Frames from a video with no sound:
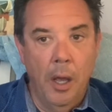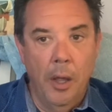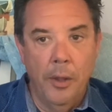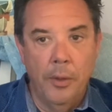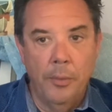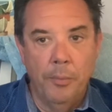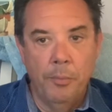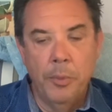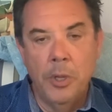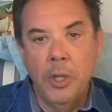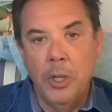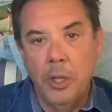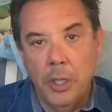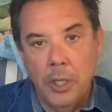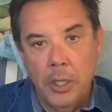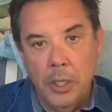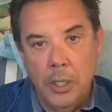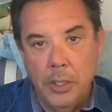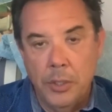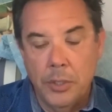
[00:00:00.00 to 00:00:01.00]
Middle
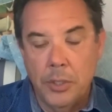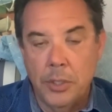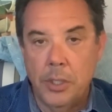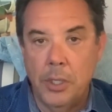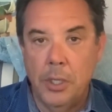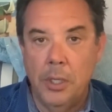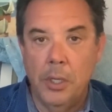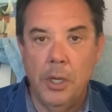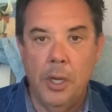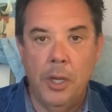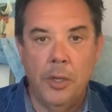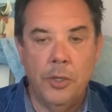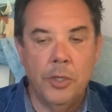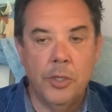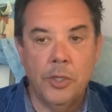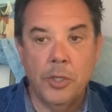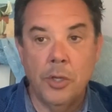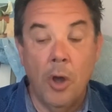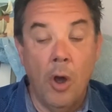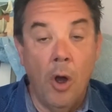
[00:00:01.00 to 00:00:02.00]
East and
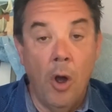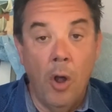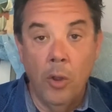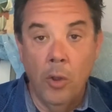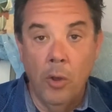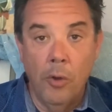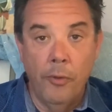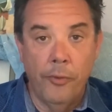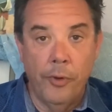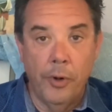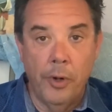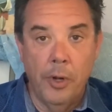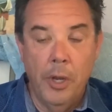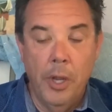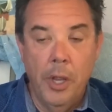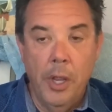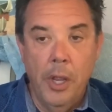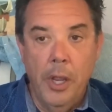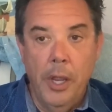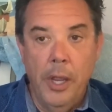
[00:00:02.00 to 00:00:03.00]
just all over.
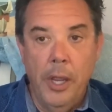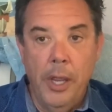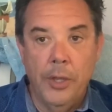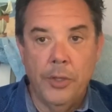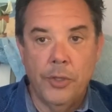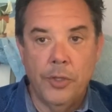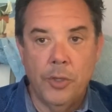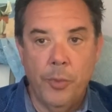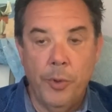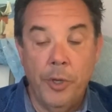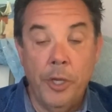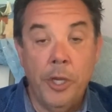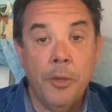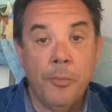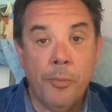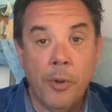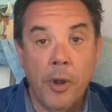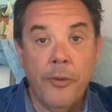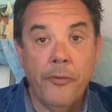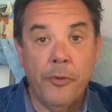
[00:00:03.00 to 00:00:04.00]
And so we need to
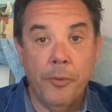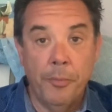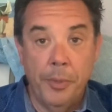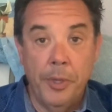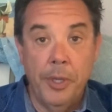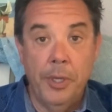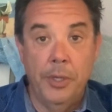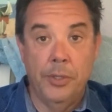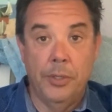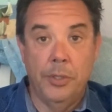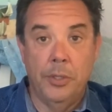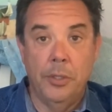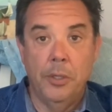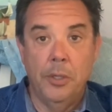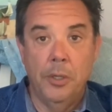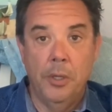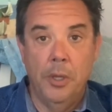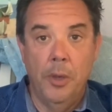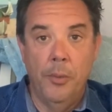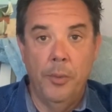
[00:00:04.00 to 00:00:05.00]
pray for peace,
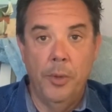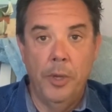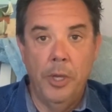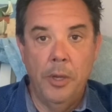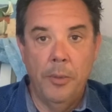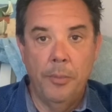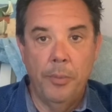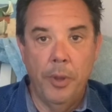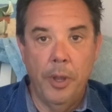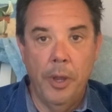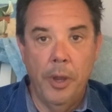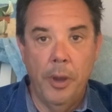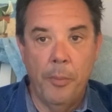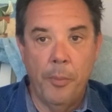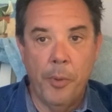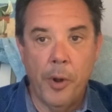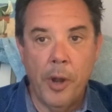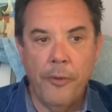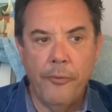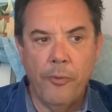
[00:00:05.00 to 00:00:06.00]
and we need to
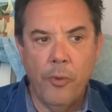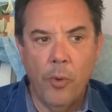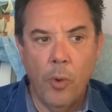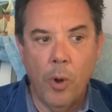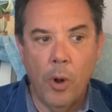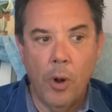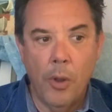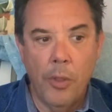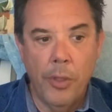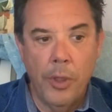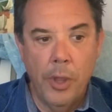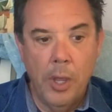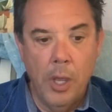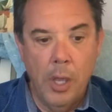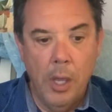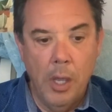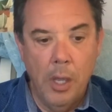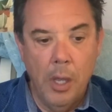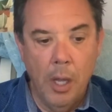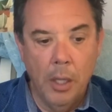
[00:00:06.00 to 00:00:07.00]
pray for
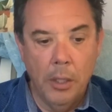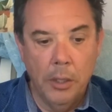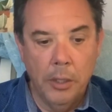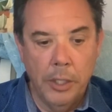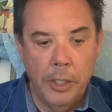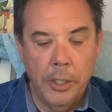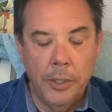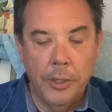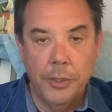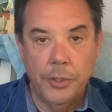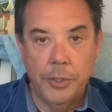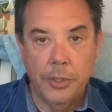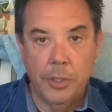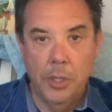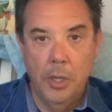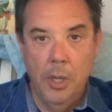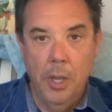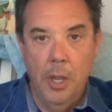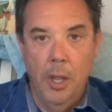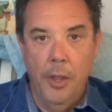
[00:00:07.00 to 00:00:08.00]
the leaders
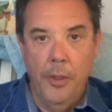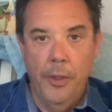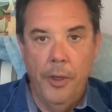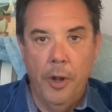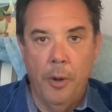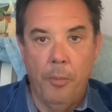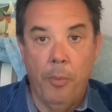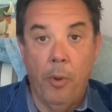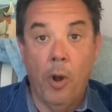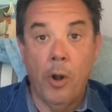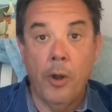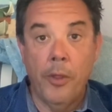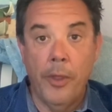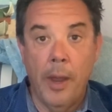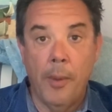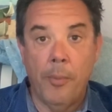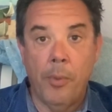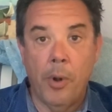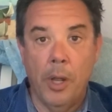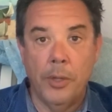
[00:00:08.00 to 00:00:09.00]
that are part of
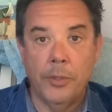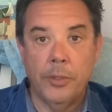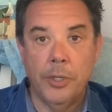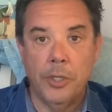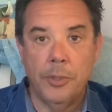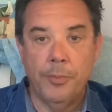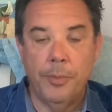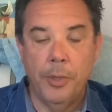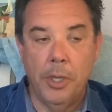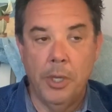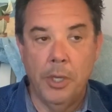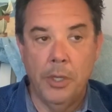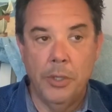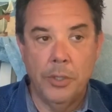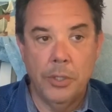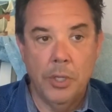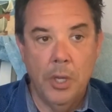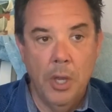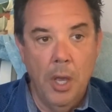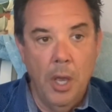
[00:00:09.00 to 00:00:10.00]
that process, because